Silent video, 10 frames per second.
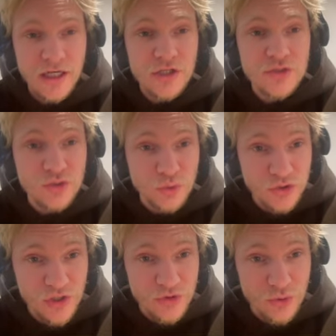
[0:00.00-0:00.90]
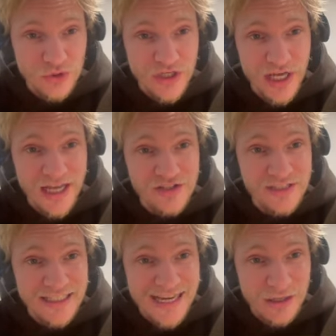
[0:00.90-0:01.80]
You can also use it as a
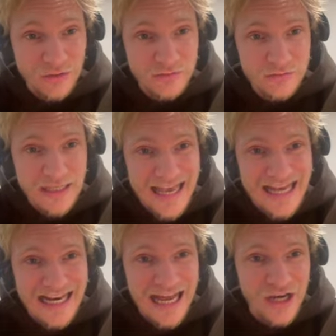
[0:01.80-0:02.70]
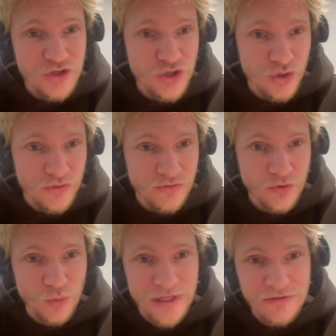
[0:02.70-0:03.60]
noun, el ancho, the
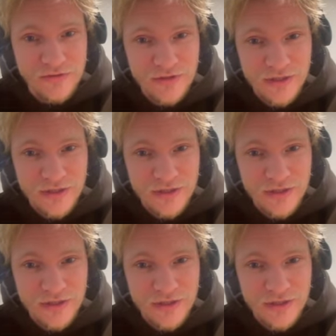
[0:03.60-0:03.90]
width.